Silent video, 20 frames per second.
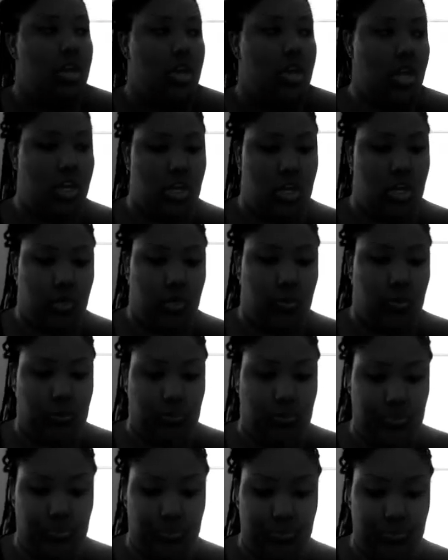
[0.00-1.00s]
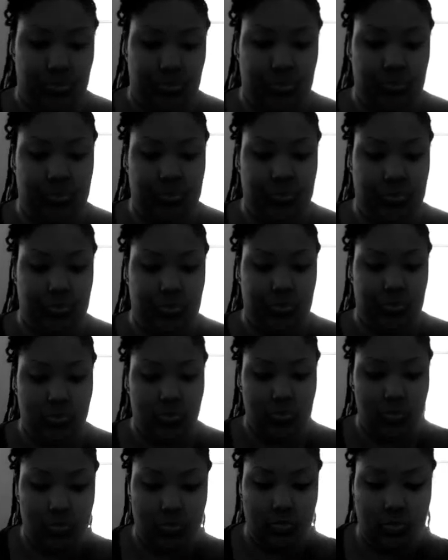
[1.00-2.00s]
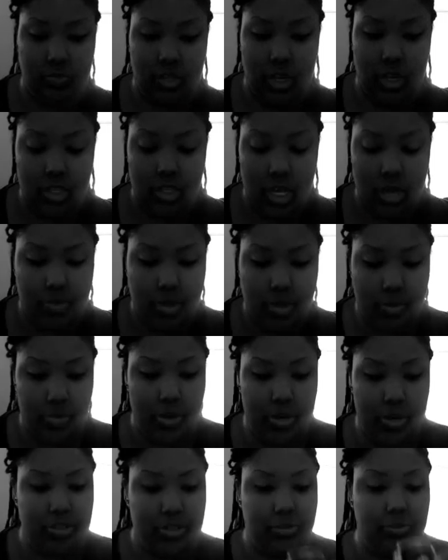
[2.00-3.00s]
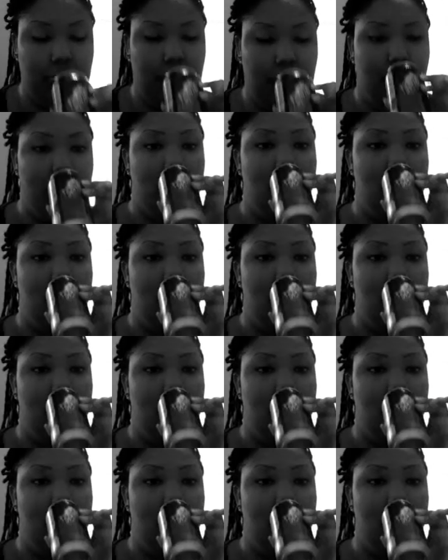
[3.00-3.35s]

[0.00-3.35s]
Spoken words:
Anywho, take me a breather.